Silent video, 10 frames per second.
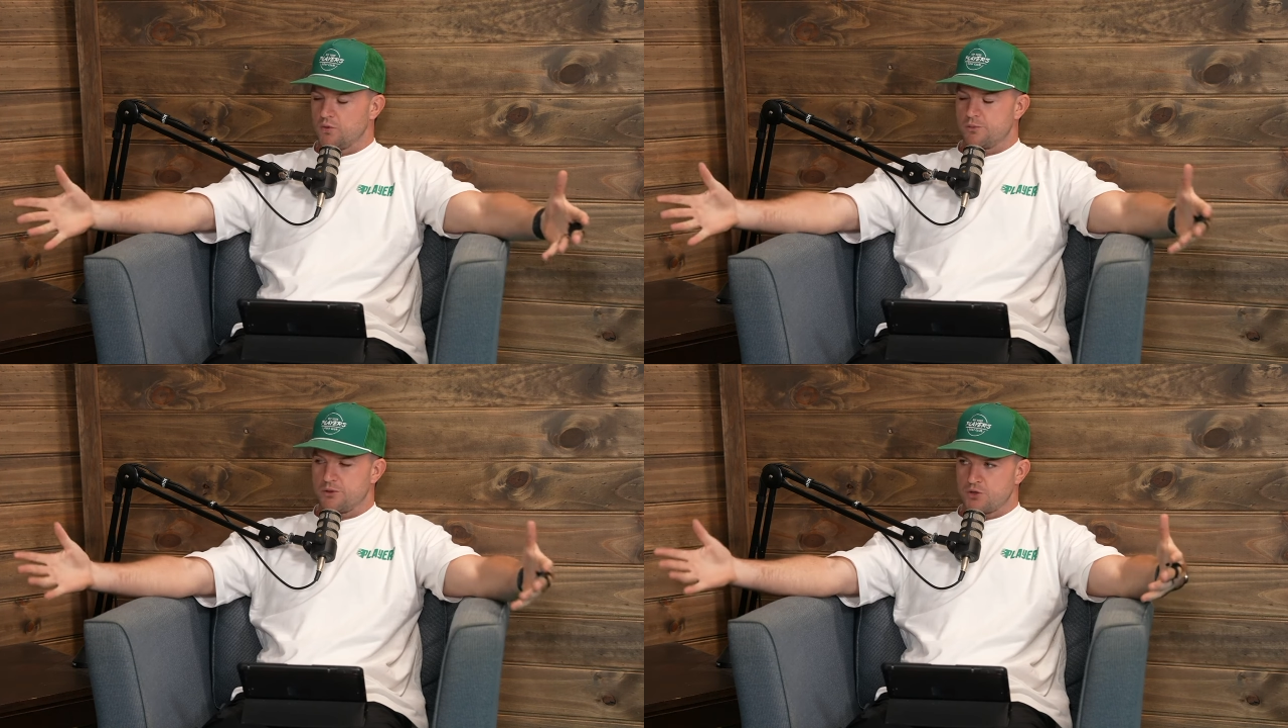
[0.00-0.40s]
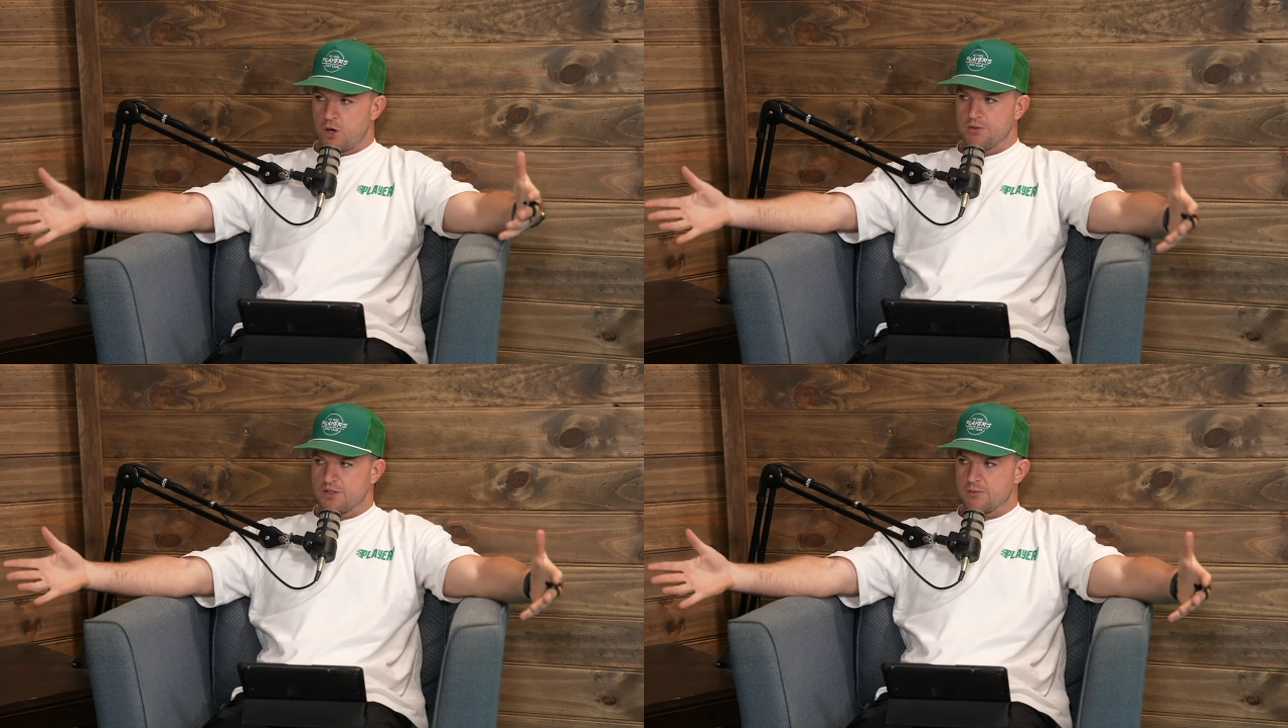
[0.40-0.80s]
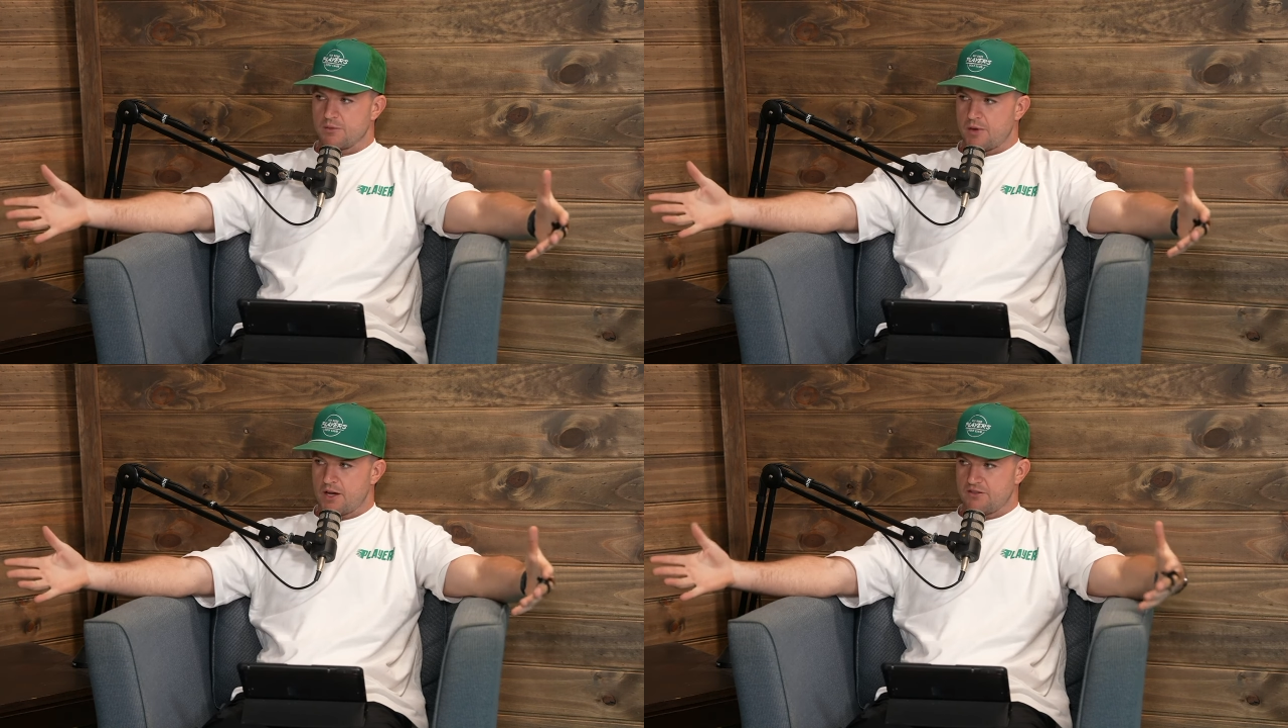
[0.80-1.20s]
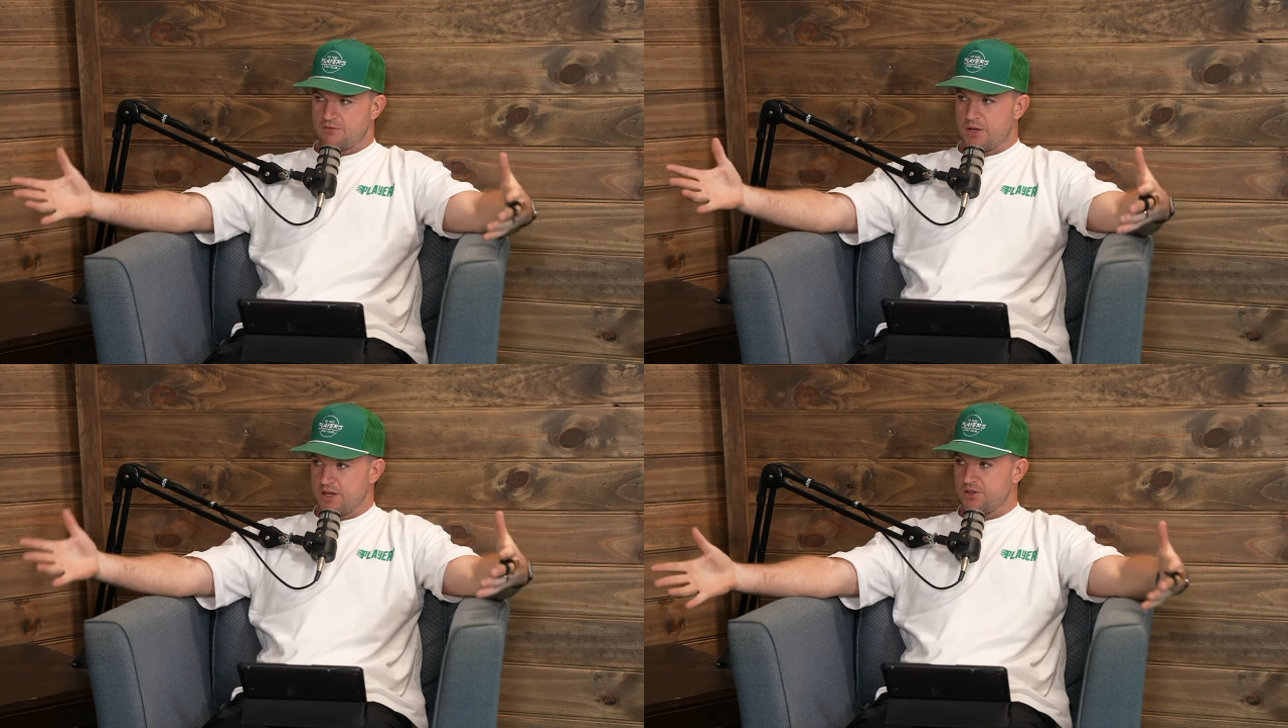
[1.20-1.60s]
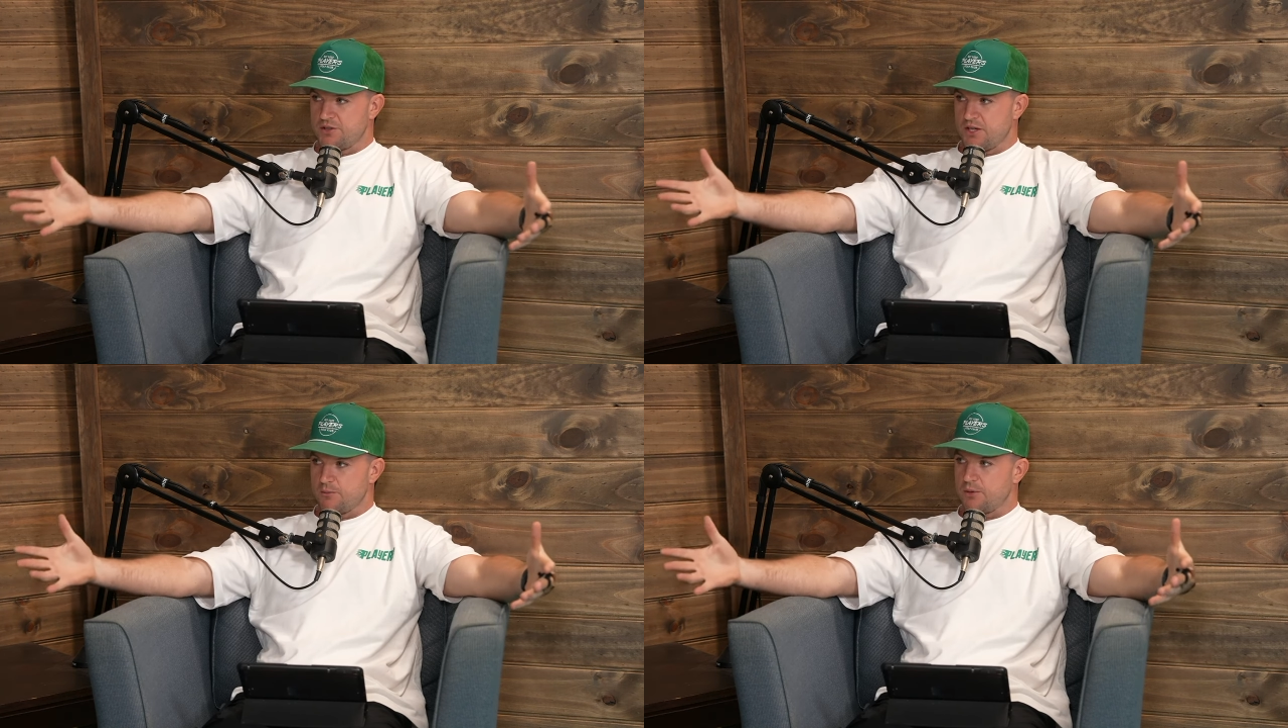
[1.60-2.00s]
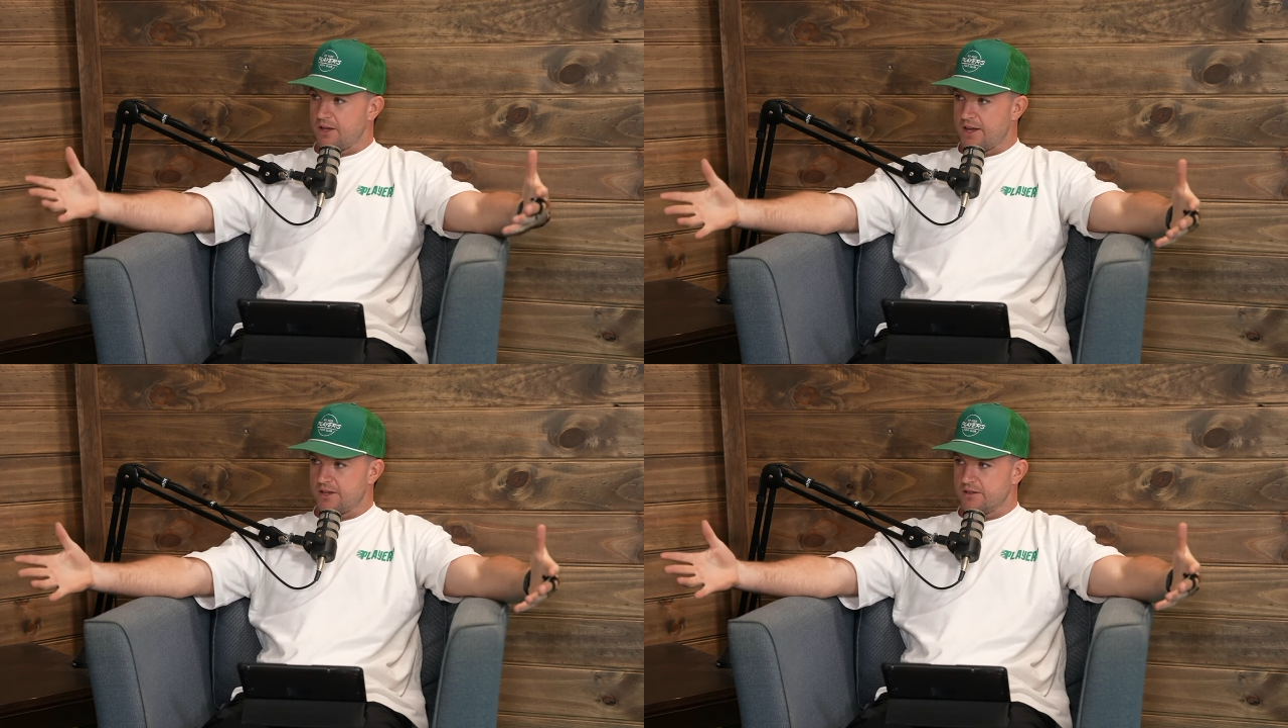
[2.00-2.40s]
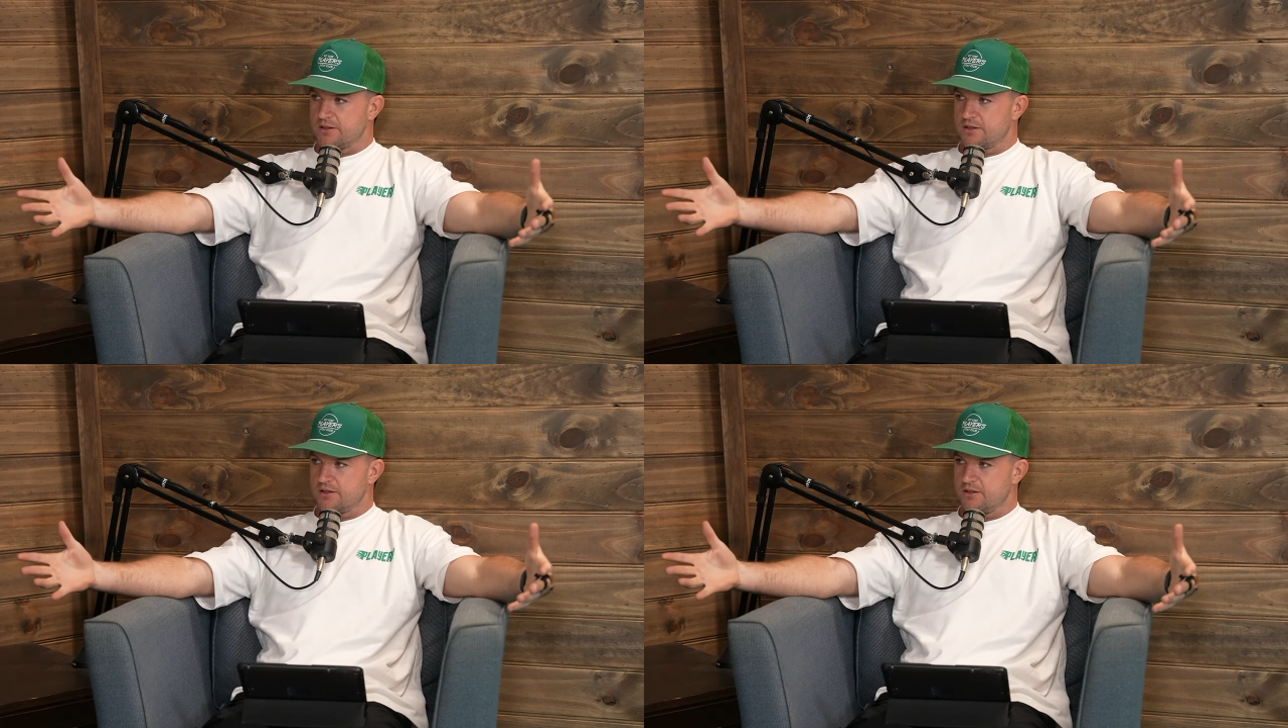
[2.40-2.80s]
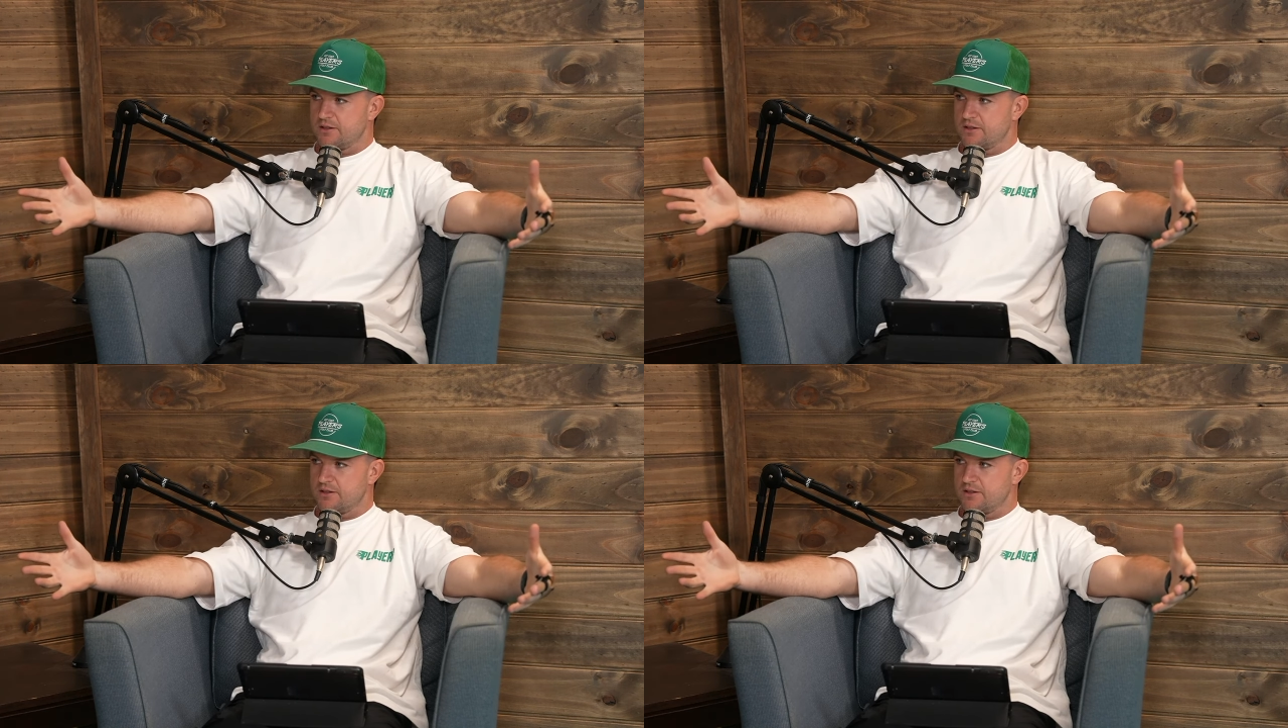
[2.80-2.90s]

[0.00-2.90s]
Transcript: would predominantly be made of PNG players.